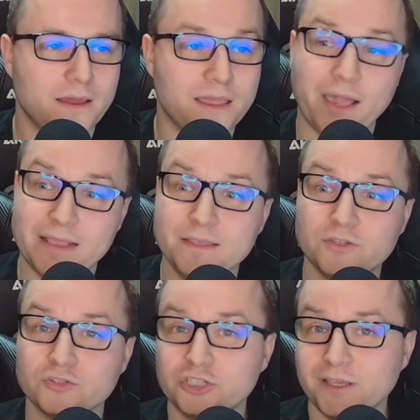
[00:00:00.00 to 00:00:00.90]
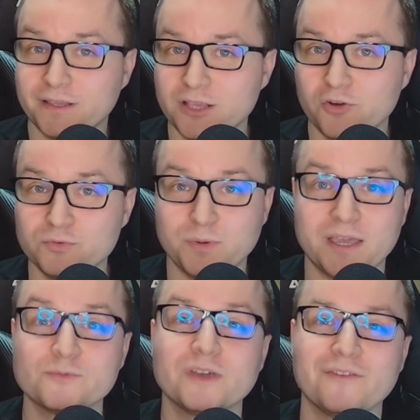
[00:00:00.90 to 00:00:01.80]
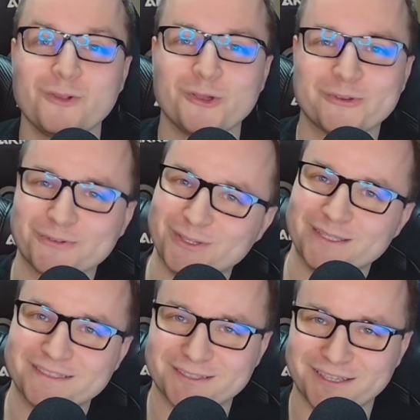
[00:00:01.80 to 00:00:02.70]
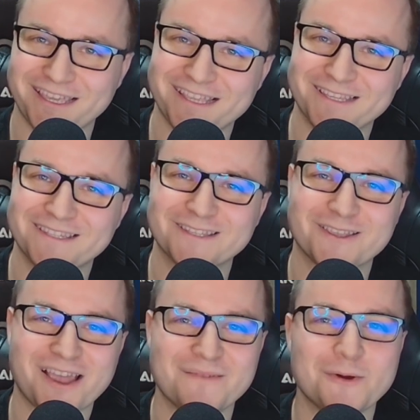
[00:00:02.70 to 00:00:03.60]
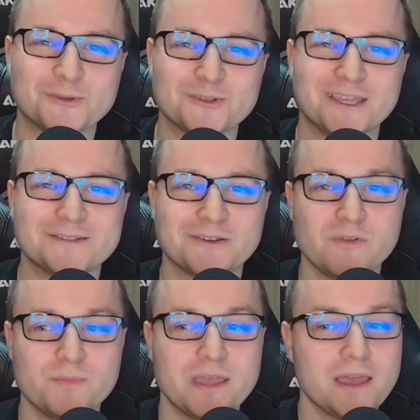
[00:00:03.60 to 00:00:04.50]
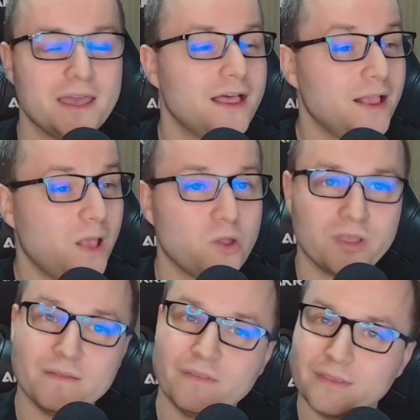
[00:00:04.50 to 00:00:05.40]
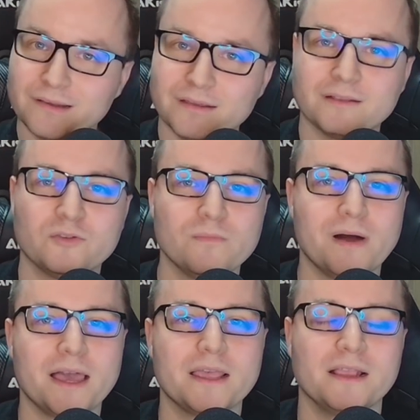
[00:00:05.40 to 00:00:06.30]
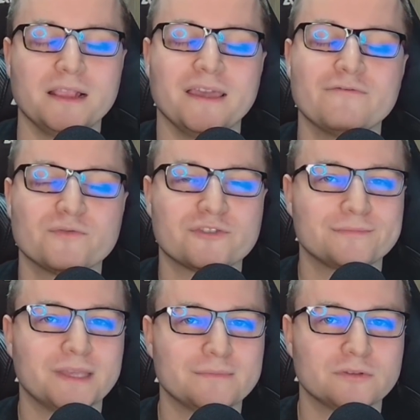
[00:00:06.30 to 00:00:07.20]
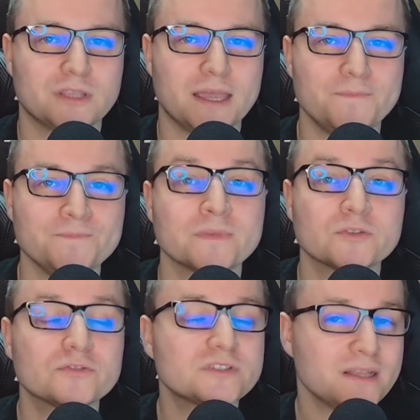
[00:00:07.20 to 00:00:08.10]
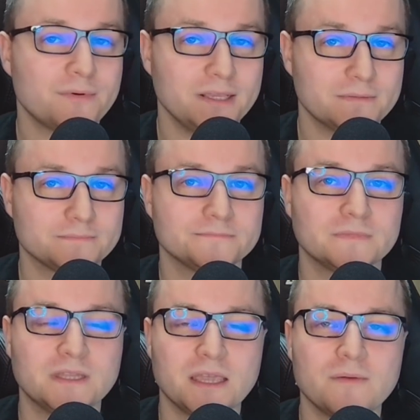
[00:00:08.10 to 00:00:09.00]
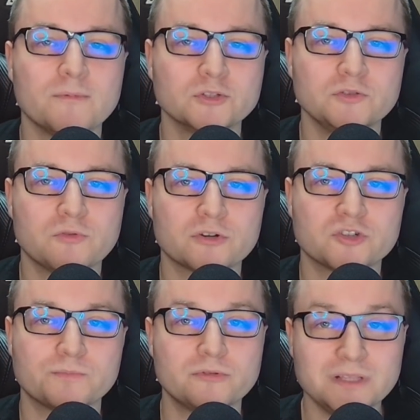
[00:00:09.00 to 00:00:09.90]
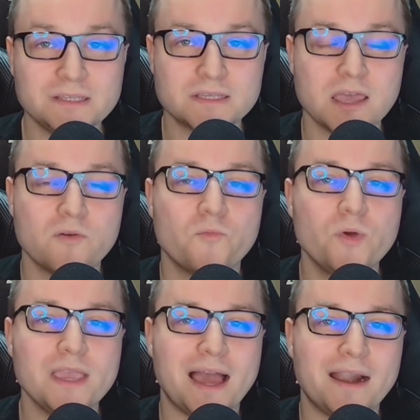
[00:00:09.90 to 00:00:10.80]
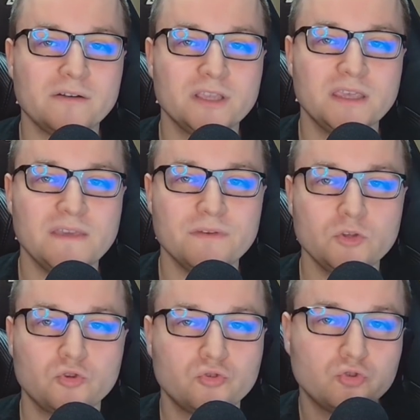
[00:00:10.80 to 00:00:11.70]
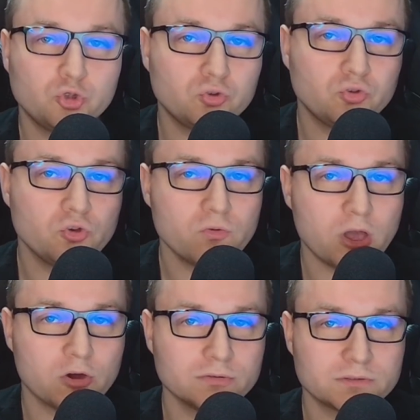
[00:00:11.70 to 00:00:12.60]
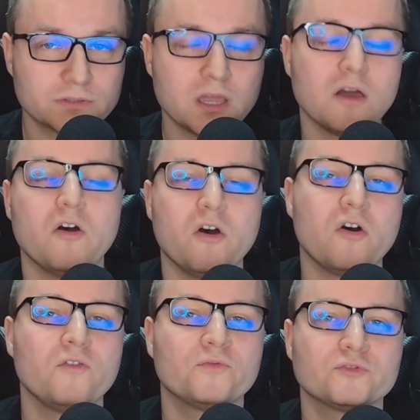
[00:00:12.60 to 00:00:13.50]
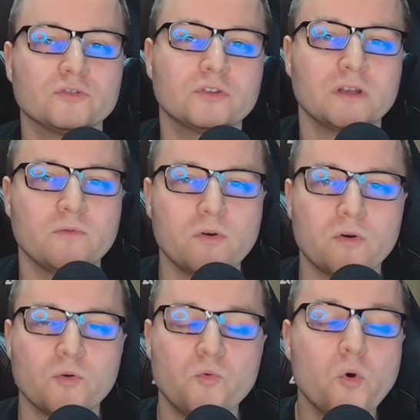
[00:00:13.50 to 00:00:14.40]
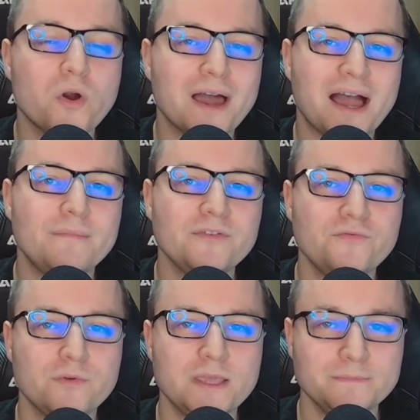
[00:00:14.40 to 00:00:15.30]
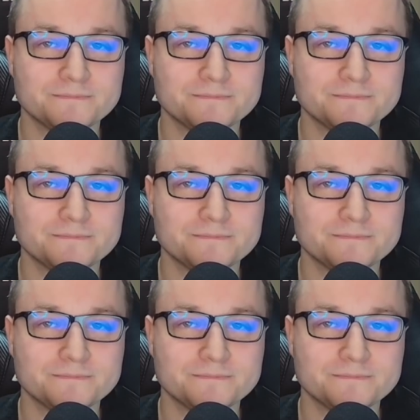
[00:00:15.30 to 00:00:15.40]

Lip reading: I need to check the notes because we have a lot of things to talk about today, so I will be looking to my left from time to time. To celebrate the modding workshop release, we are giving 2 codes of Total War Warhammer 3.